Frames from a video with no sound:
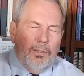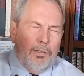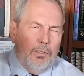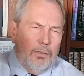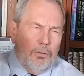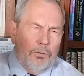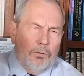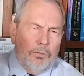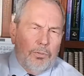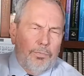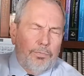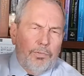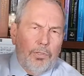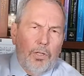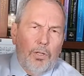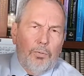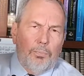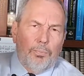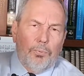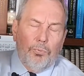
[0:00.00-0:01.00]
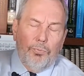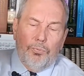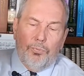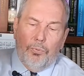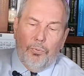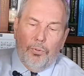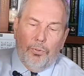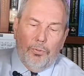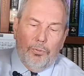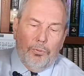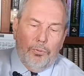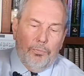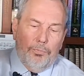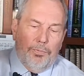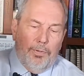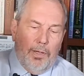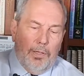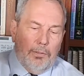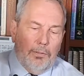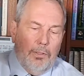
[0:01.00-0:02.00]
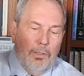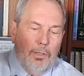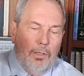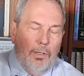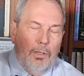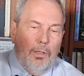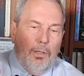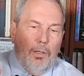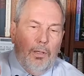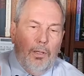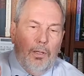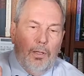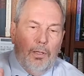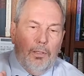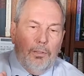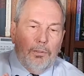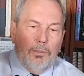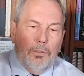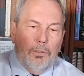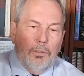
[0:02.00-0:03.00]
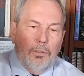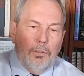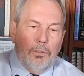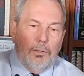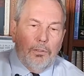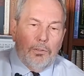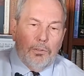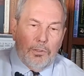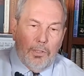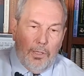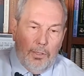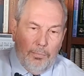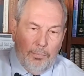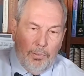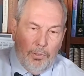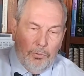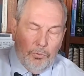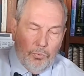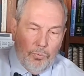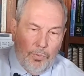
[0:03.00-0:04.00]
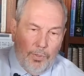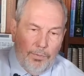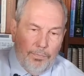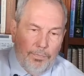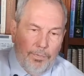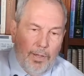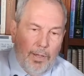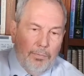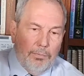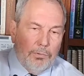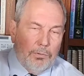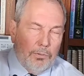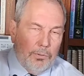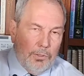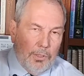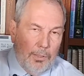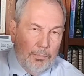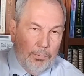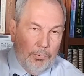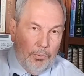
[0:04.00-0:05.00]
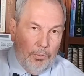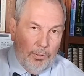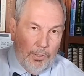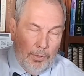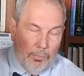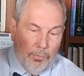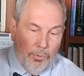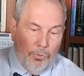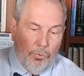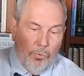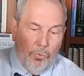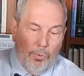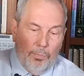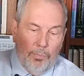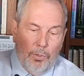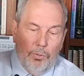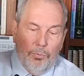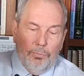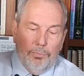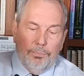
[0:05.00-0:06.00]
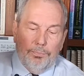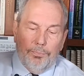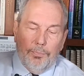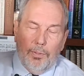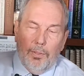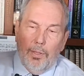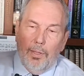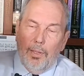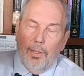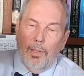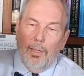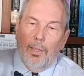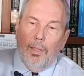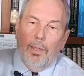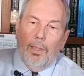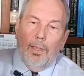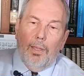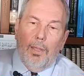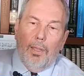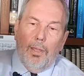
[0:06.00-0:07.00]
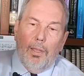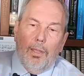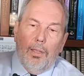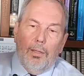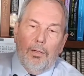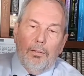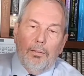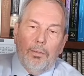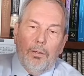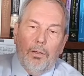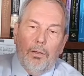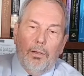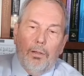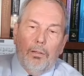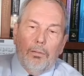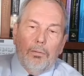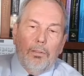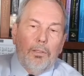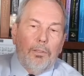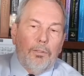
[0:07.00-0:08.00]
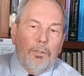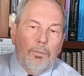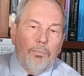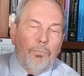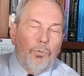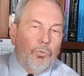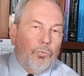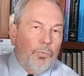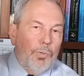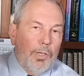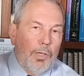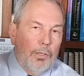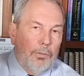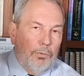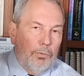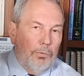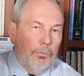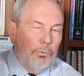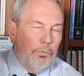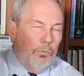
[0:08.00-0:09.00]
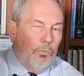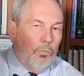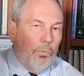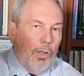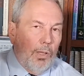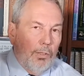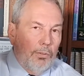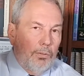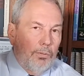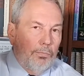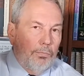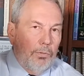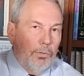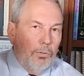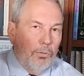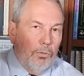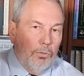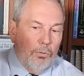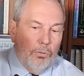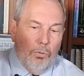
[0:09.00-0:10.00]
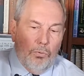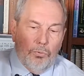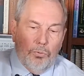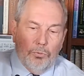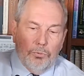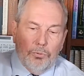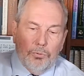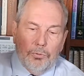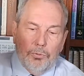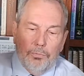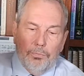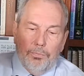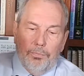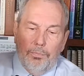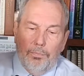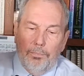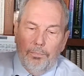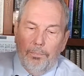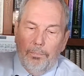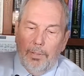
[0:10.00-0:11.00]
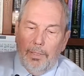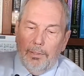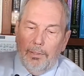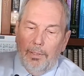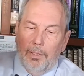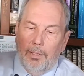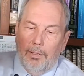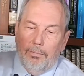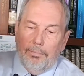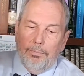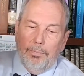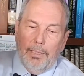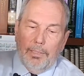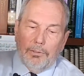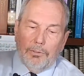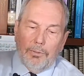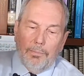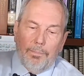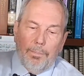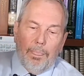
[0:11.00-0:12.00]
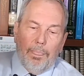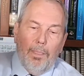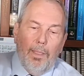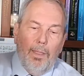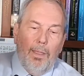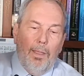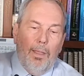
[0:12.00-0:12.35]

I think it's FDA approved for it, in fact. And cytomel 25, it's a type of thyroid hormone. And lithium 300, a relatively low dose of medicine.